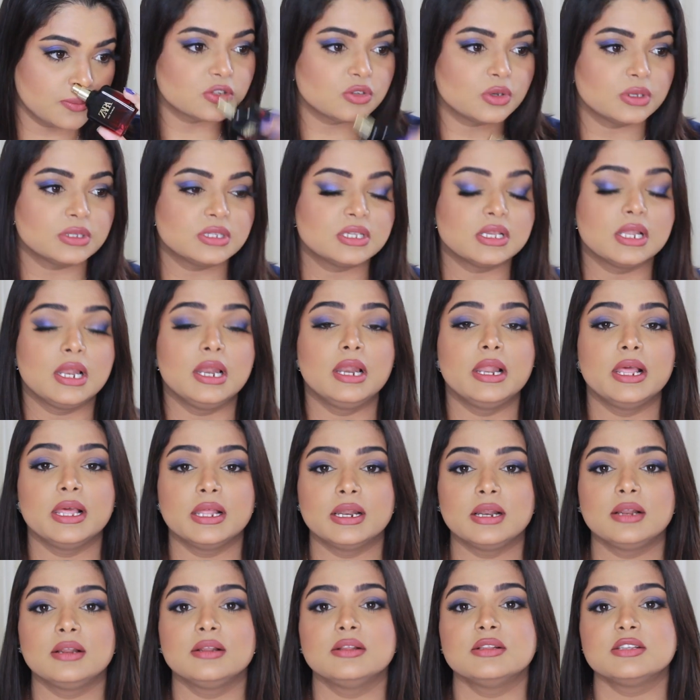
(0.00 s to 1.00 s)
So it's a
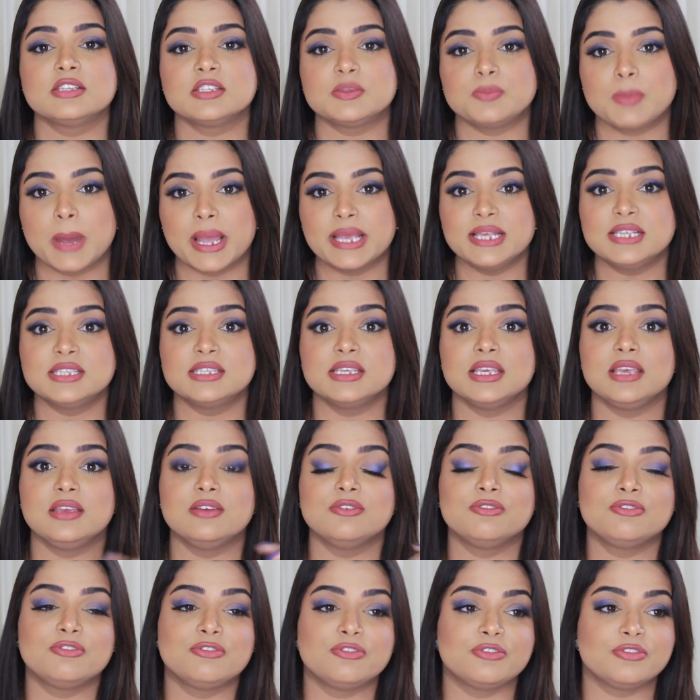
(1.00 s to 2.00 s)
little spicy,
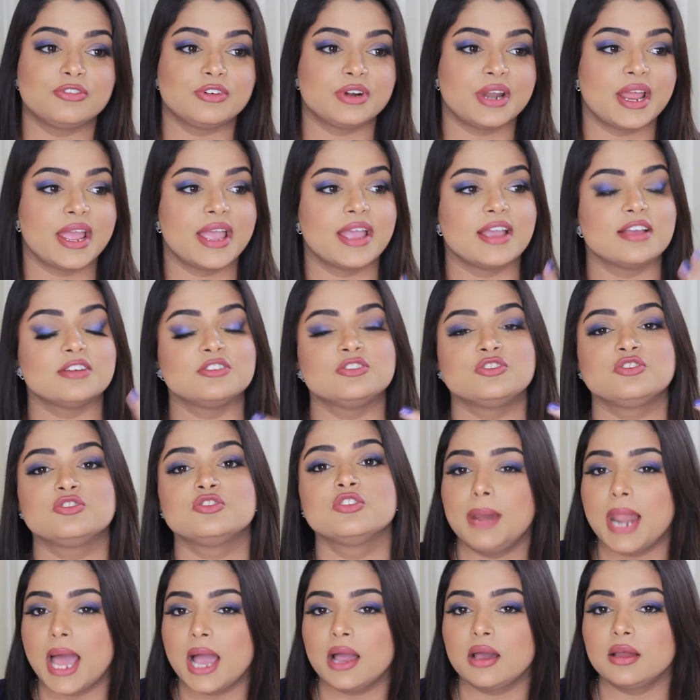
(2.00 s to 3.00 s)
fresh,
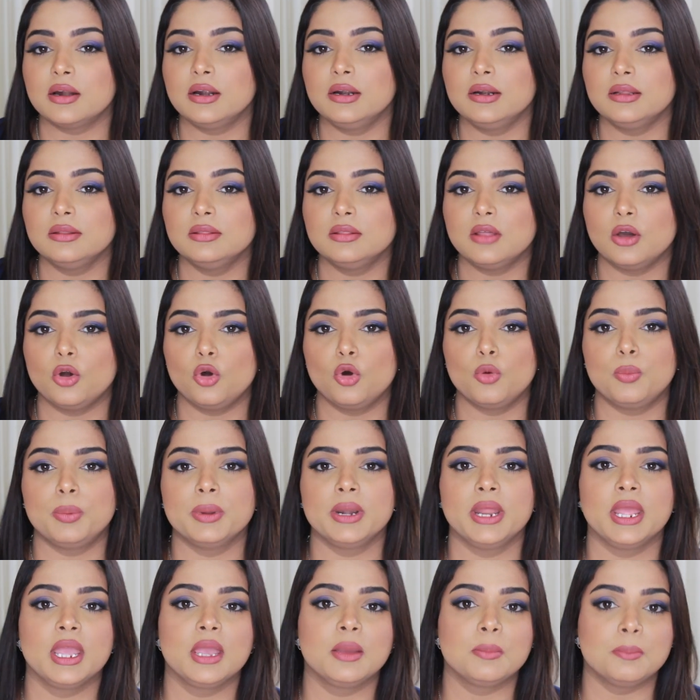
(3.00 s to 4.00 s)
blackcurrant in the
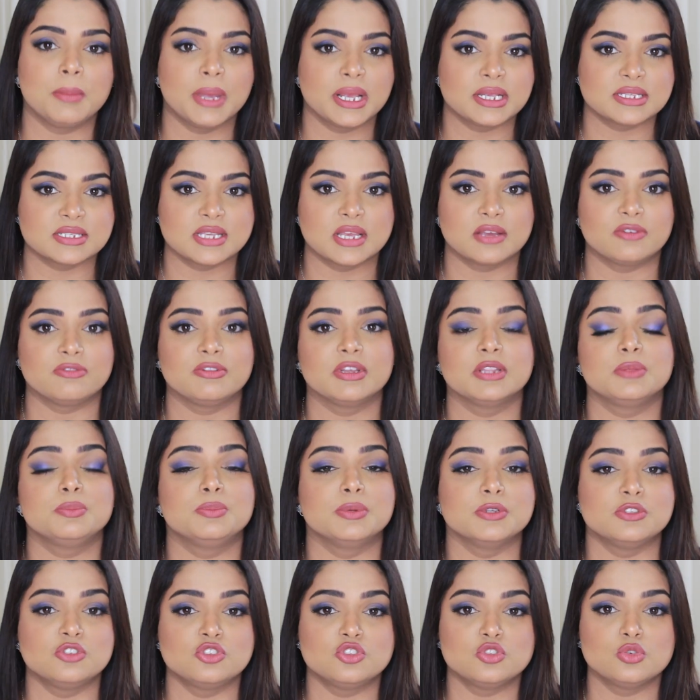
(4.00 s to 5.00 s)
opening mixing with
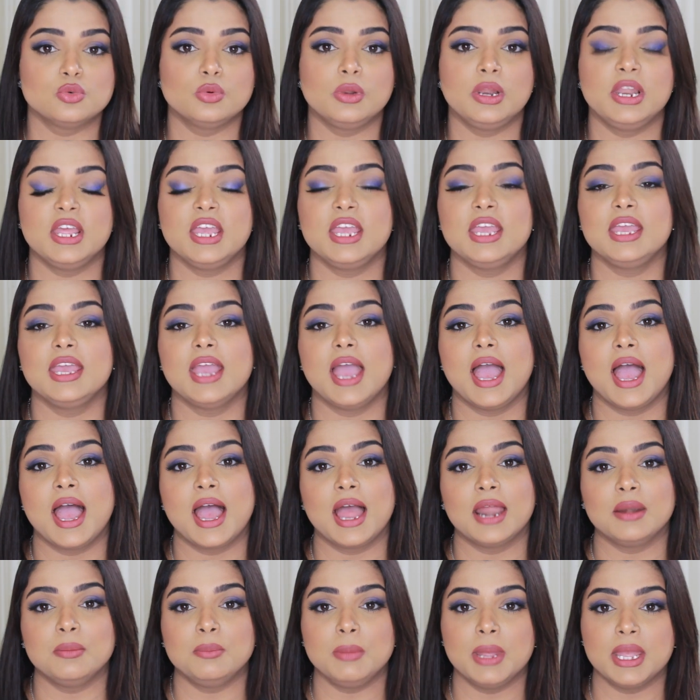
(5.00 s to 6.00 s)
patchouli
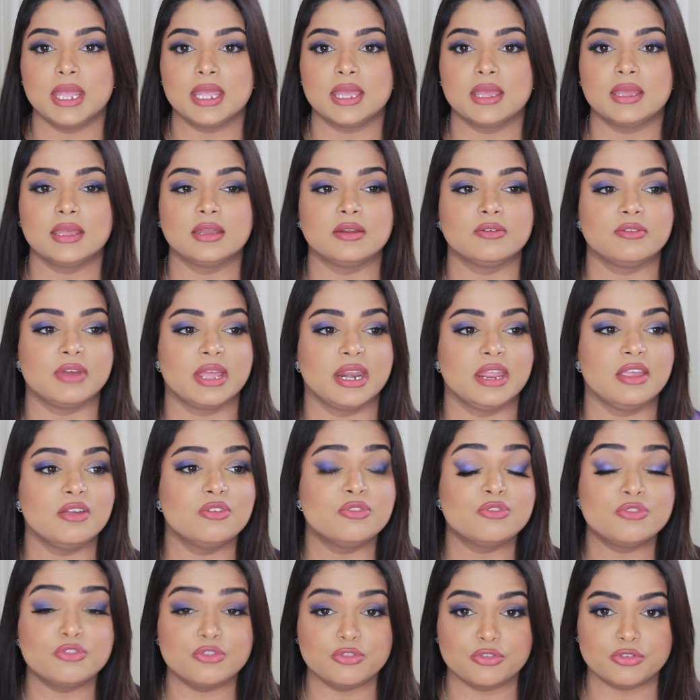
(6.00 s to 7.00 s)
and making it a very
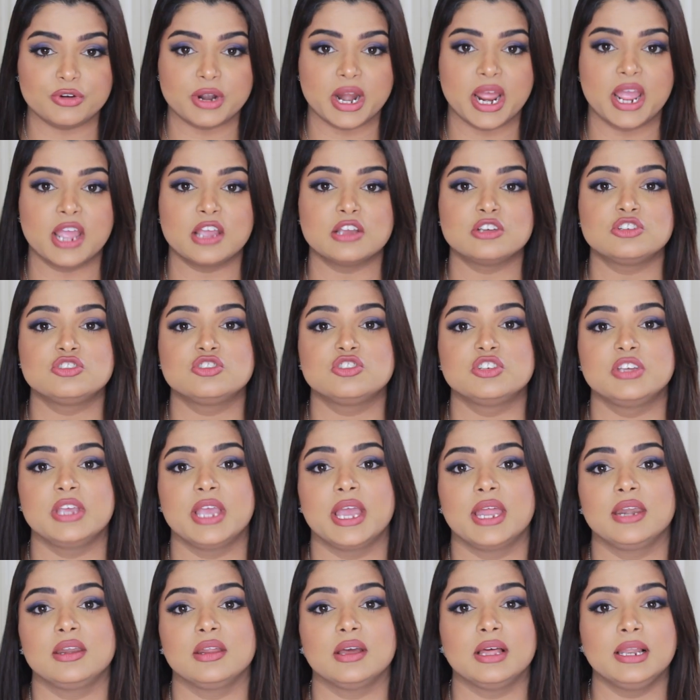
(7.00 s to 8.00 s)
fresh
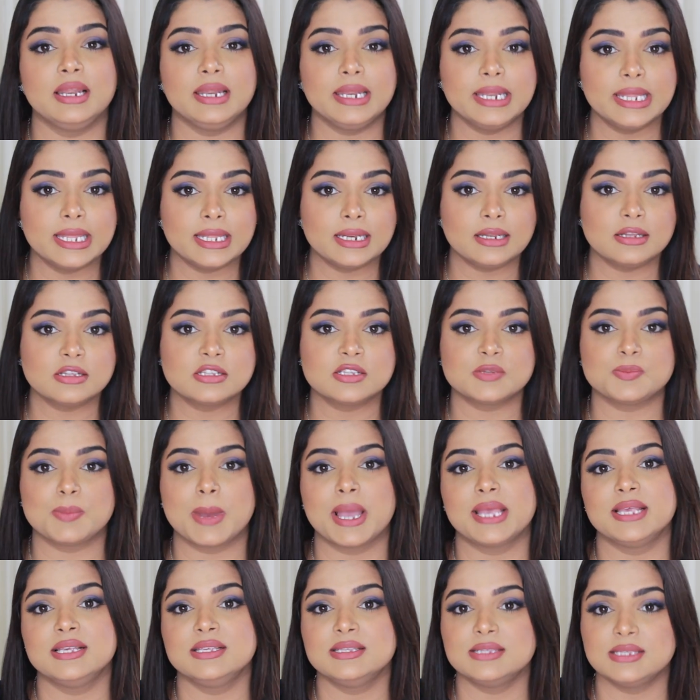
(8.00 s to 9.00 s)
yet a little
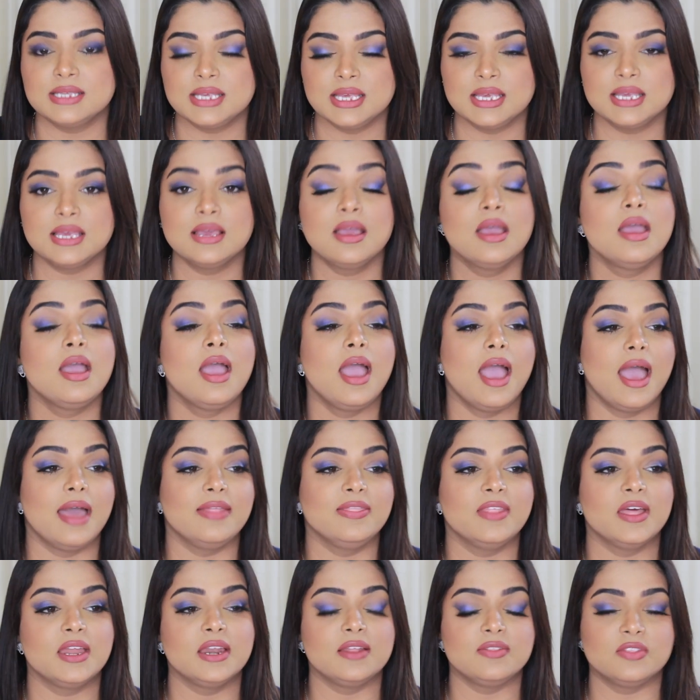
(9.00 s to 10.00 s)
spicy.
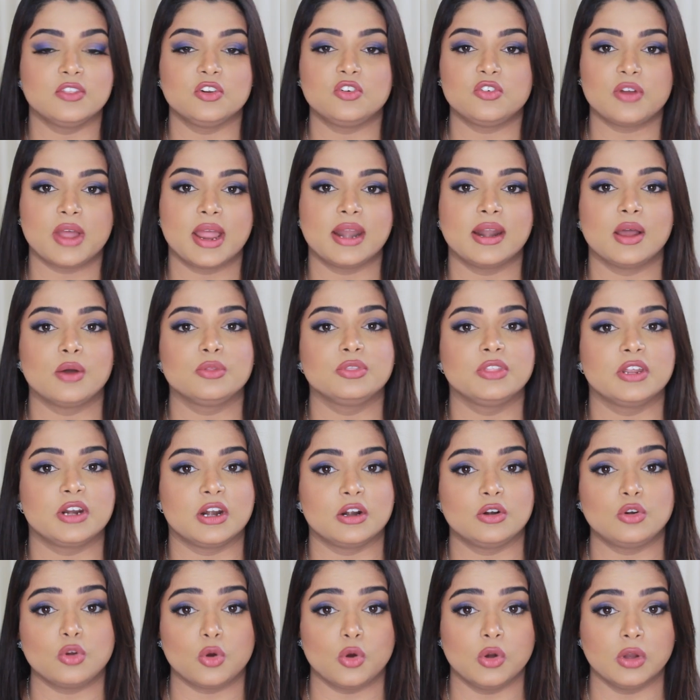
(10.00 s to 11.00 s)
And then in the dry down there
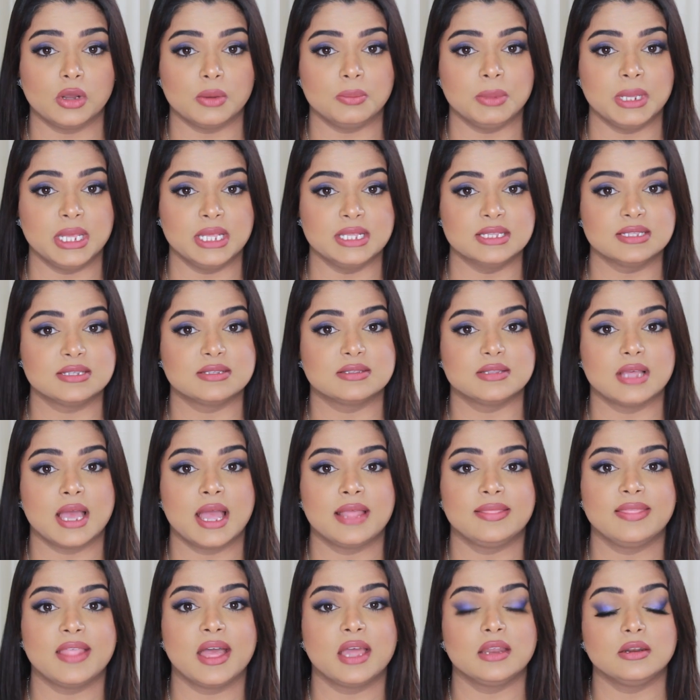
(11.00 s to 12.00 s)
are tonka beans,
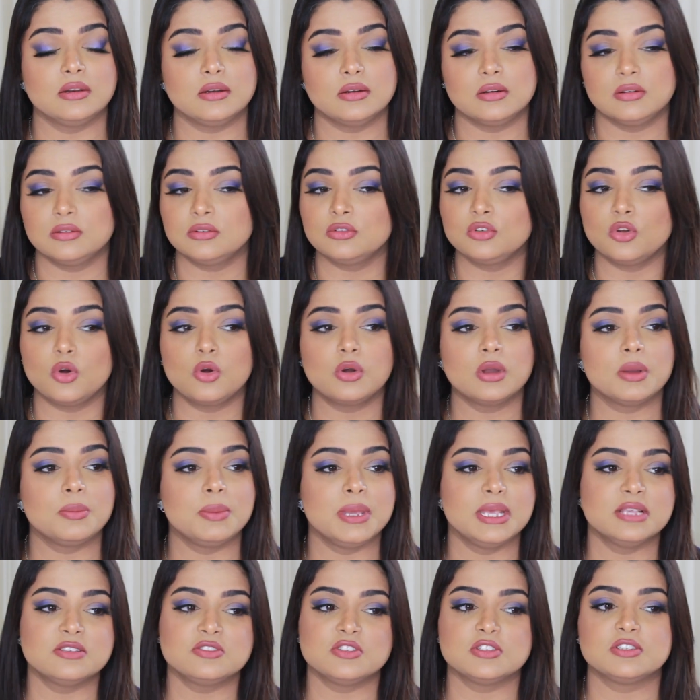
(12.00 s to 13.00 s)
and that tonka
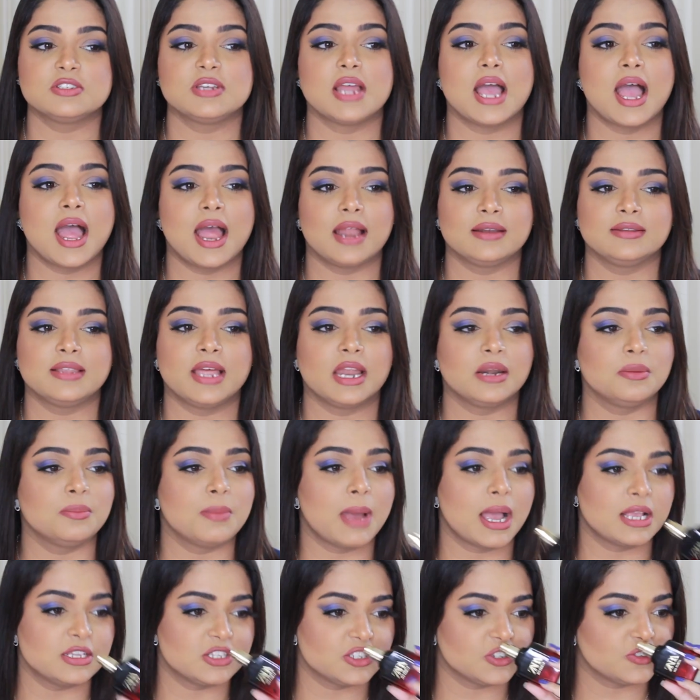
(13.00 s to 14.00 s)
beans just add that
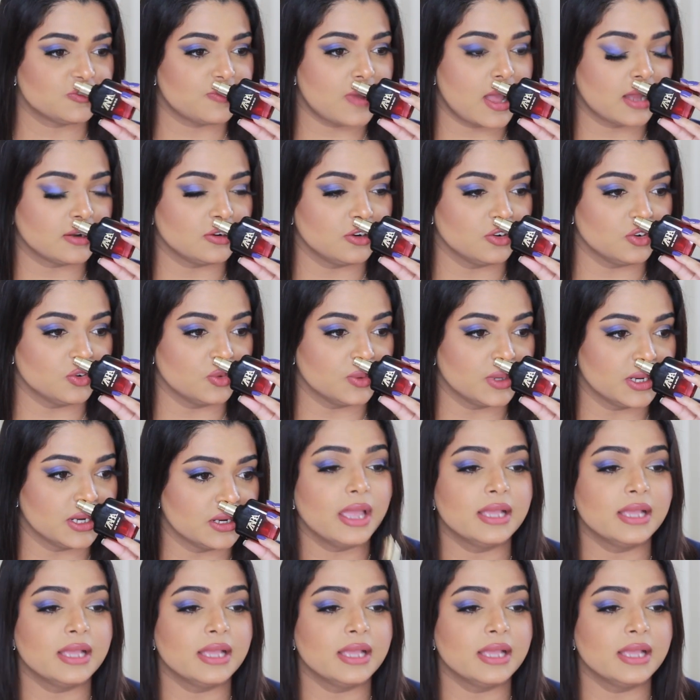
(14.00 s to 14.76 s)
magic factor to it.